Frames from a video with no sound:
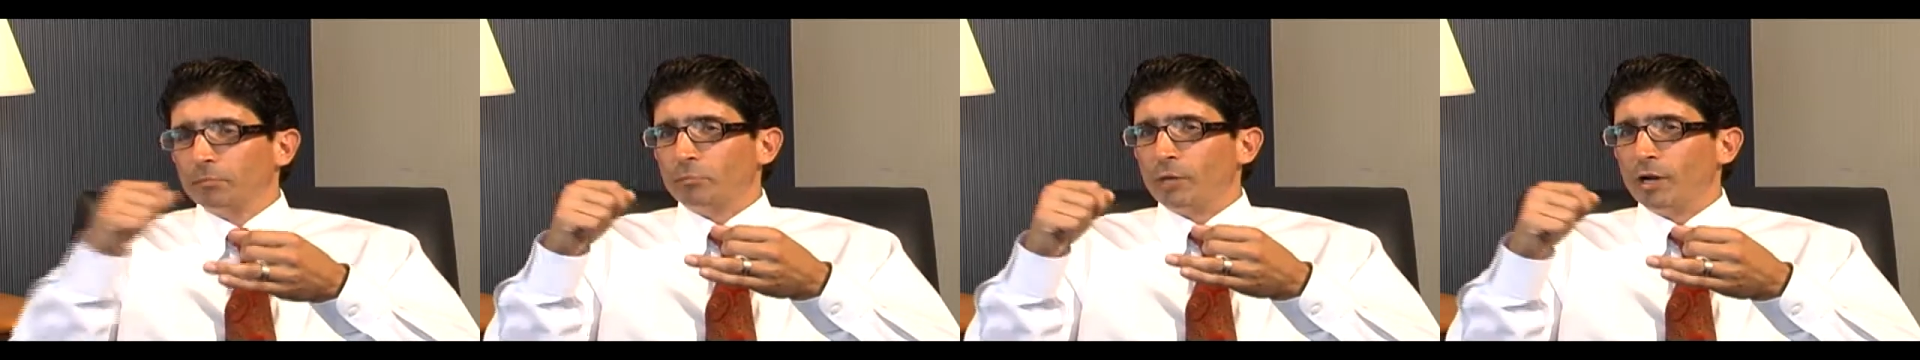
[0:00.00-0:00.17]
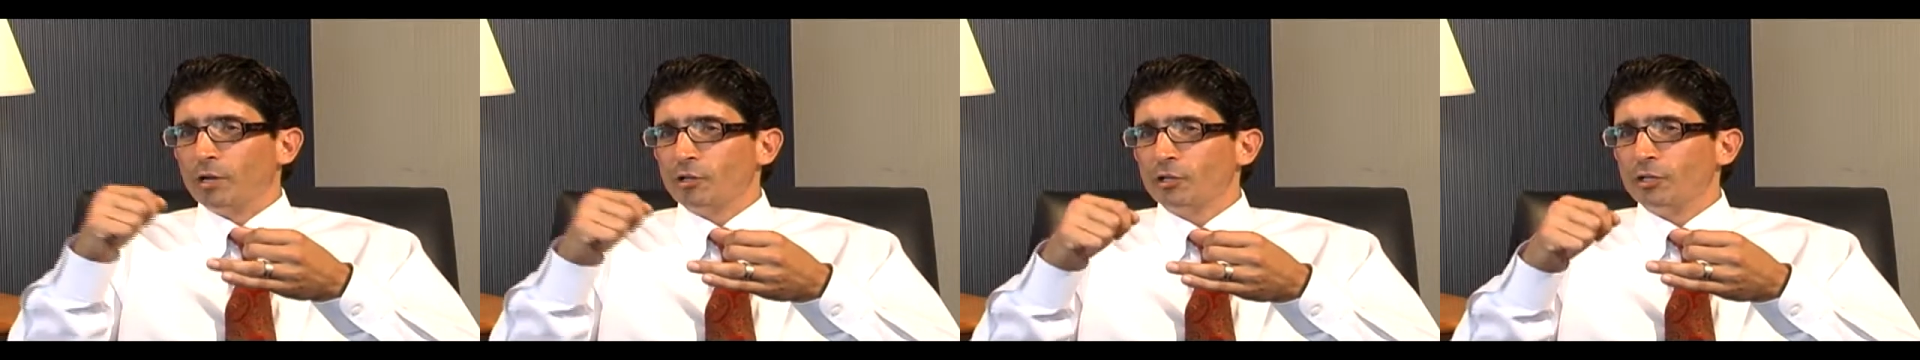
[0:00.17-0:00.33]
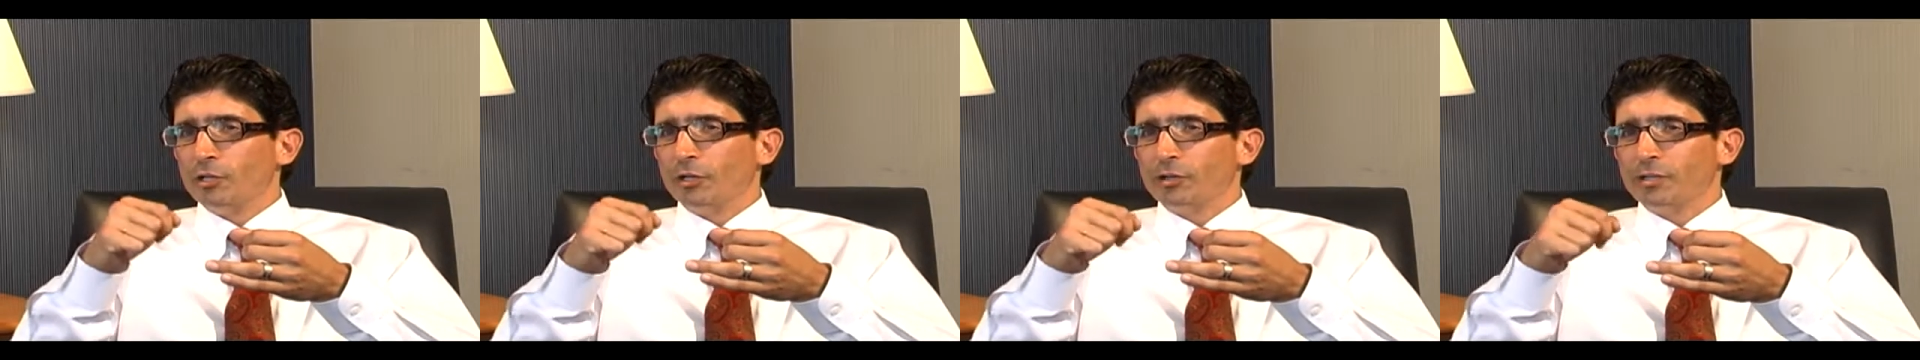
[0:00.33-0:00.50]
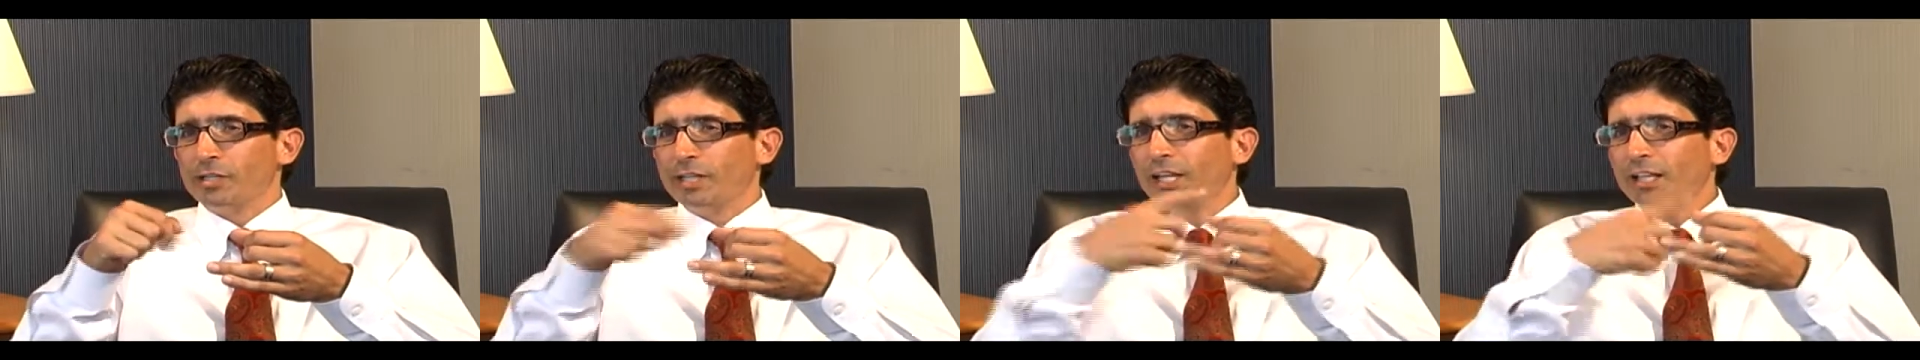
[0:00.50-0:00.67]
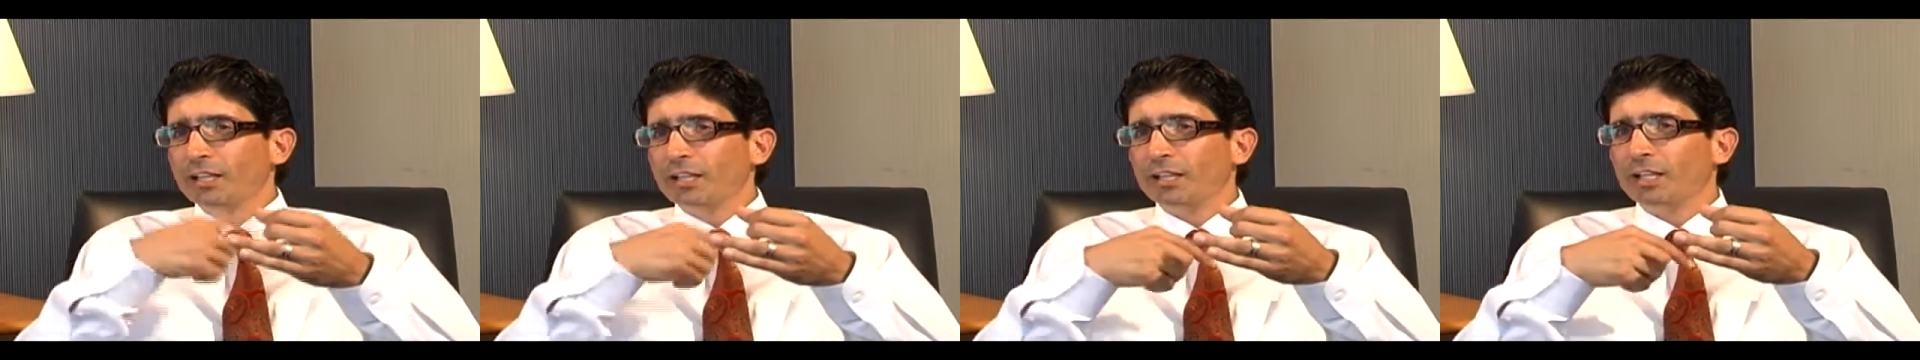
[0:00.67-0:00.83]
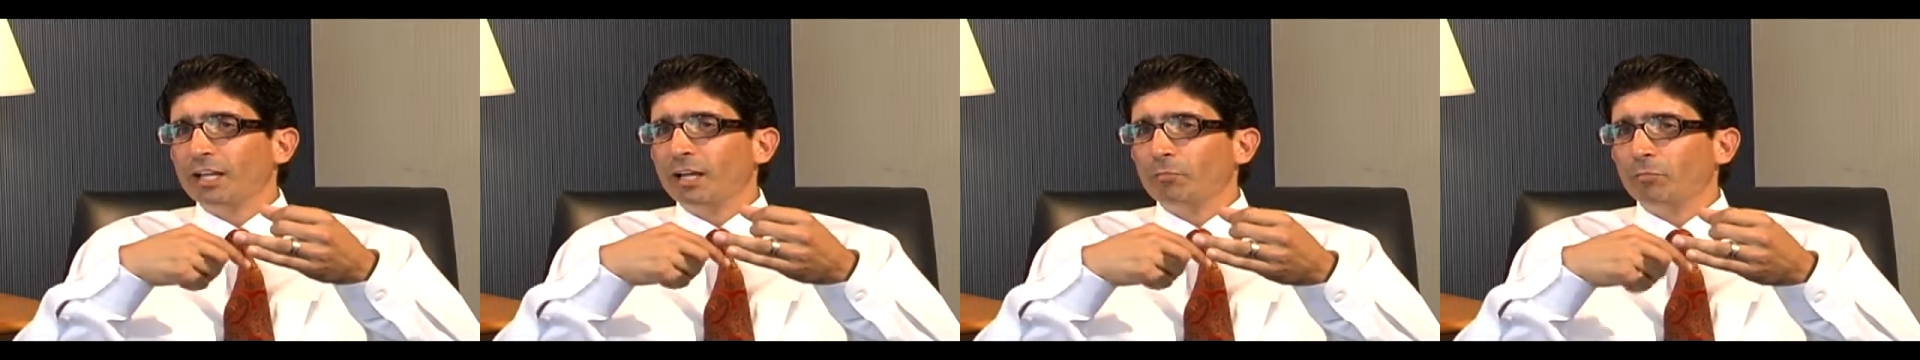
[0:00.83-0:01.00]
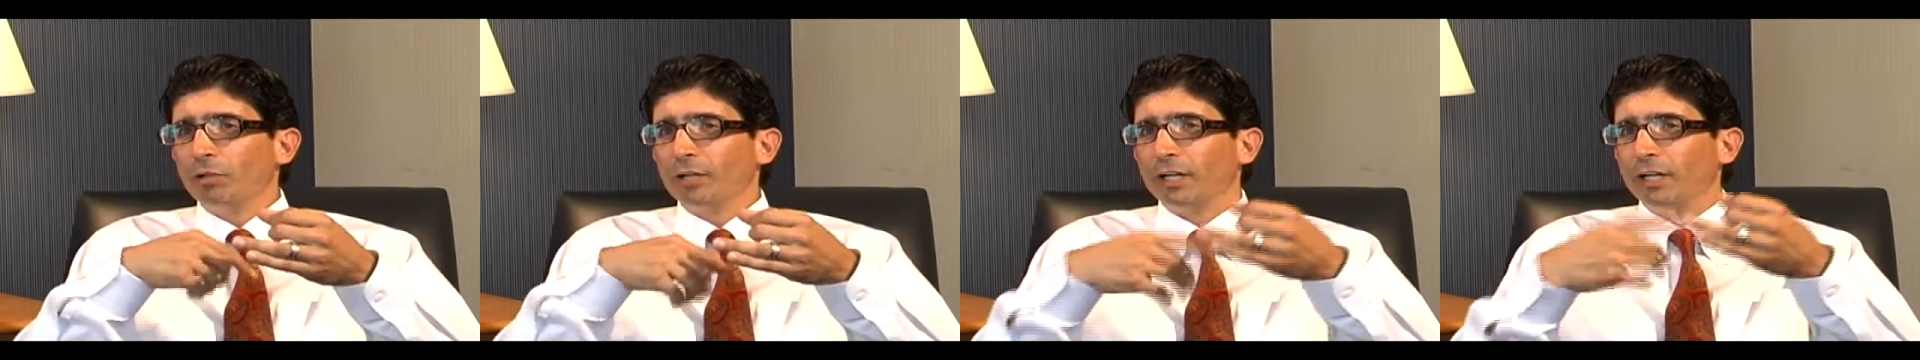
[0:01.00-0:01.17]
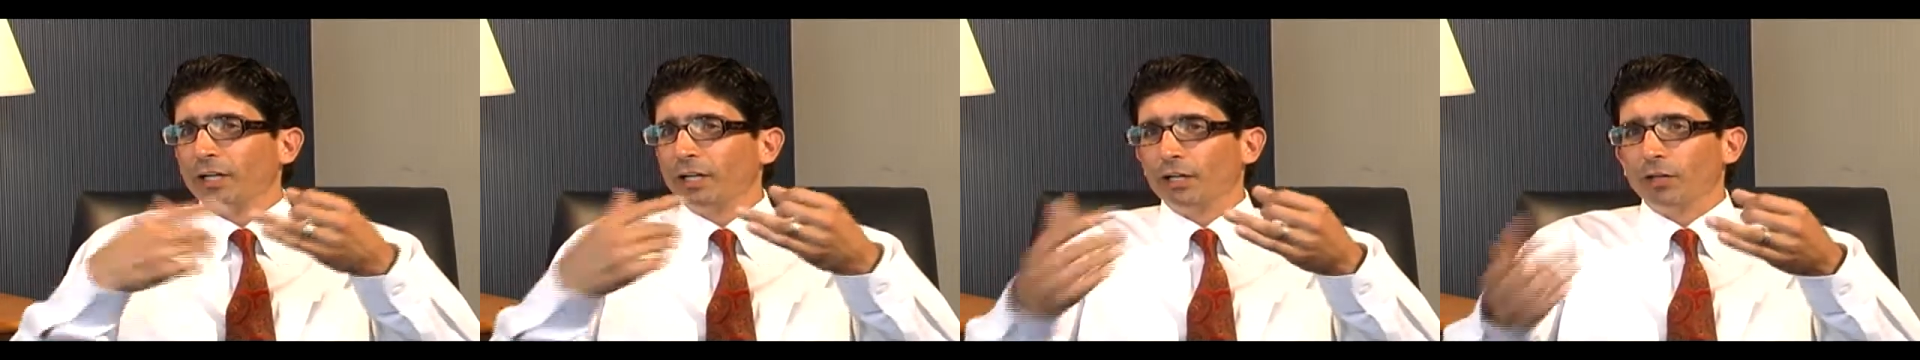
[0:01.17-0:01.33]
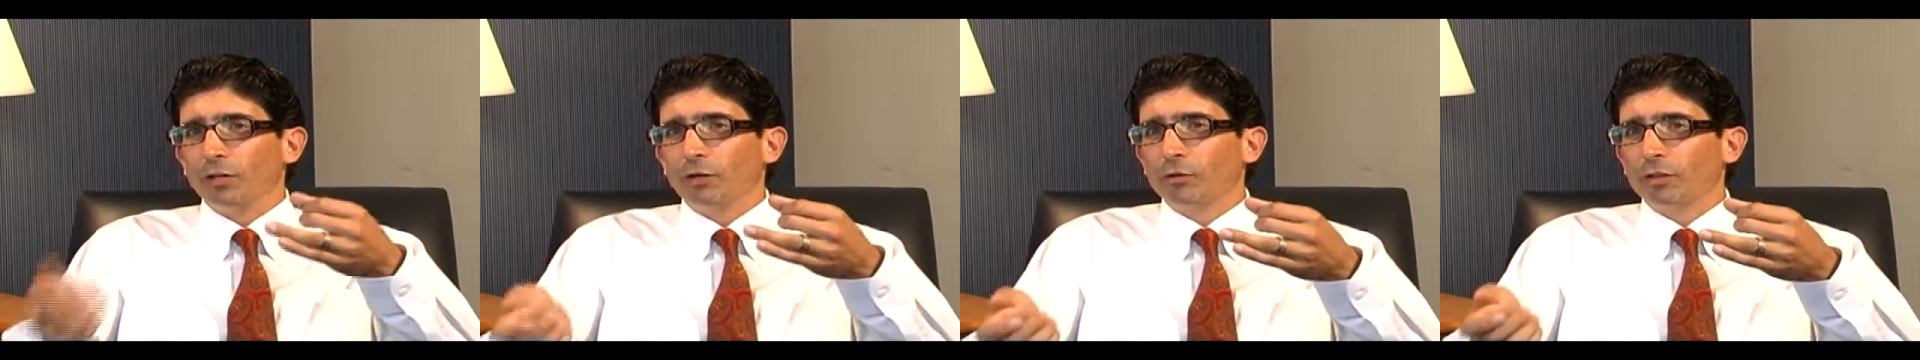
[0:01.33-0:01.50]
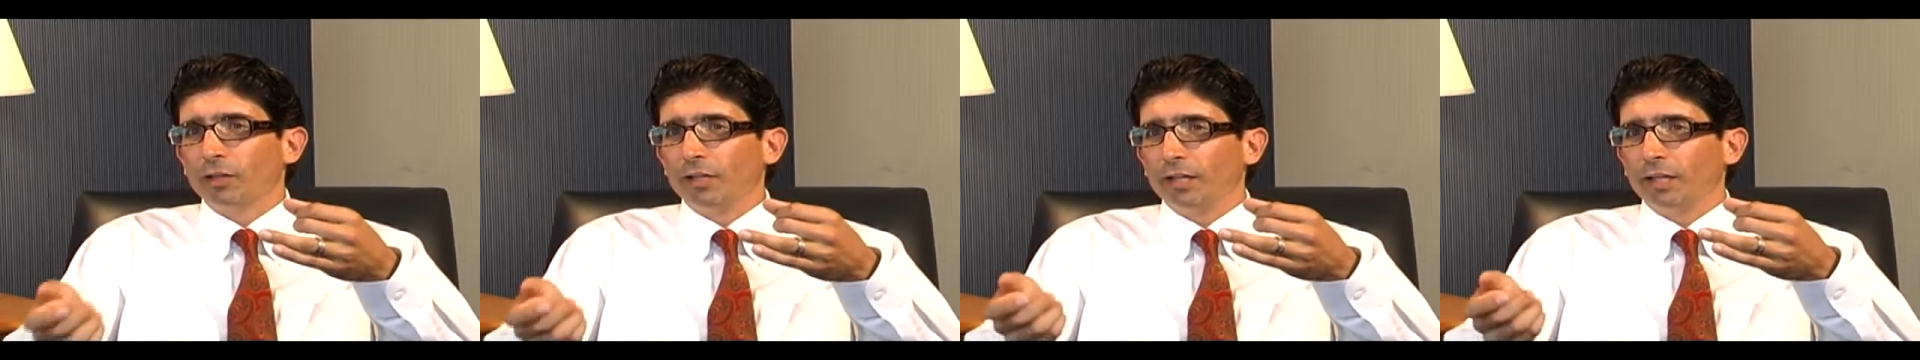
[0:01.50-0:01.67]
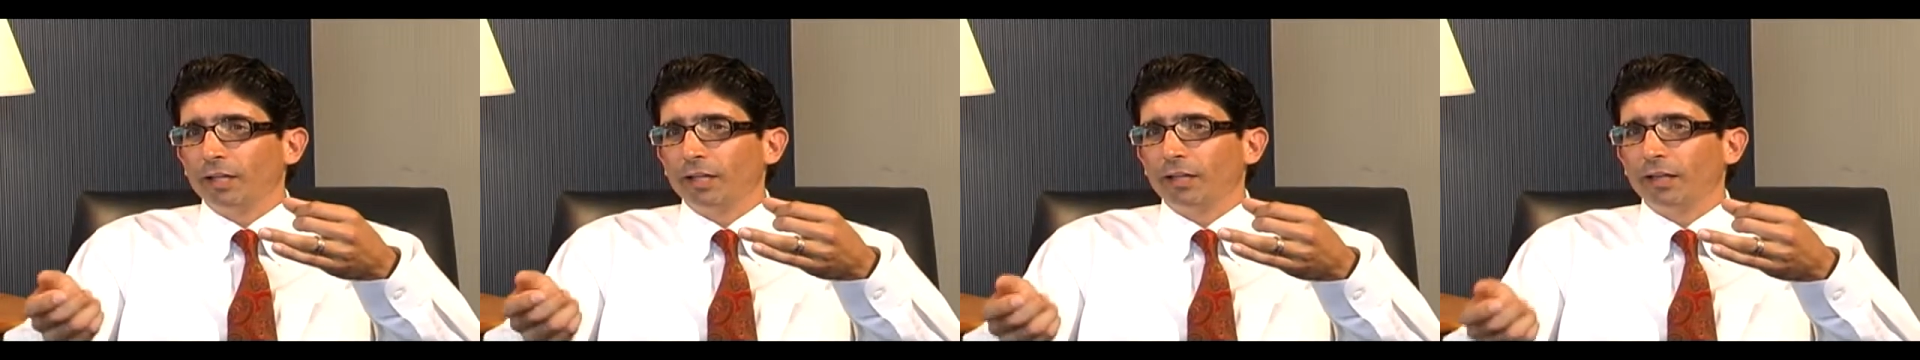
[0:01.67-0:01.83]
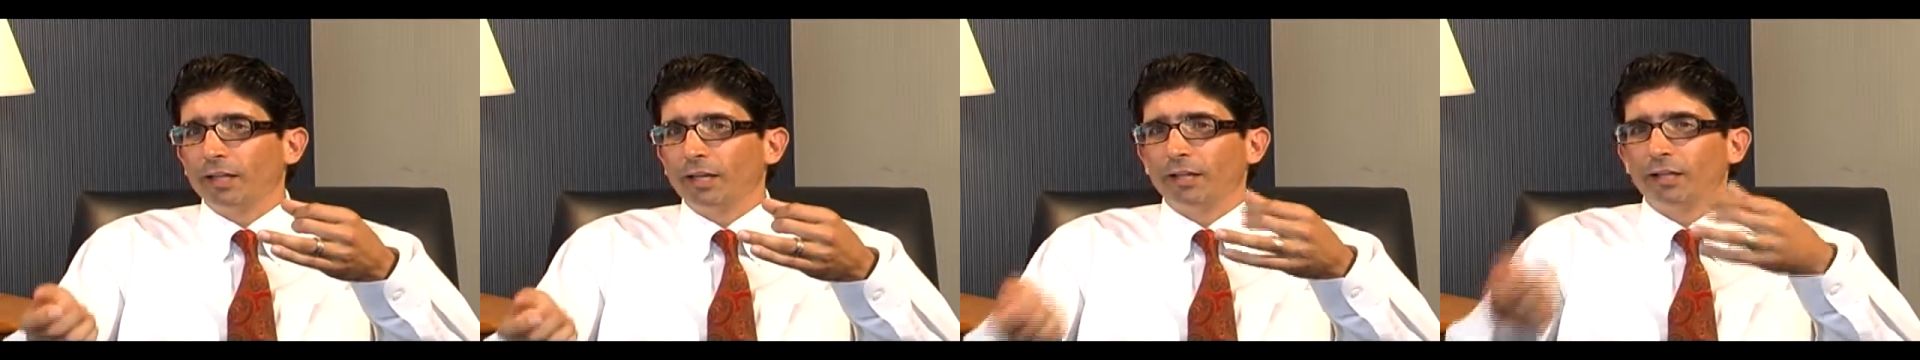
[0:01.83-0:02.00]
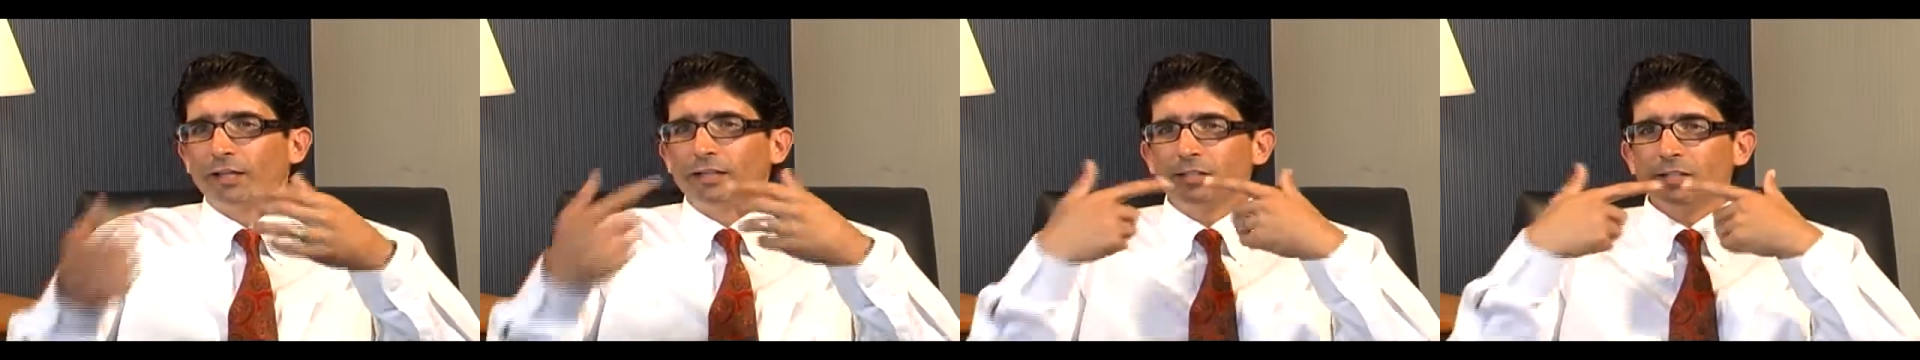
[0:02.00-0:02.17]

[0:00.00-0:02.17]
brushing your teeth and they bleed and you don't think anything,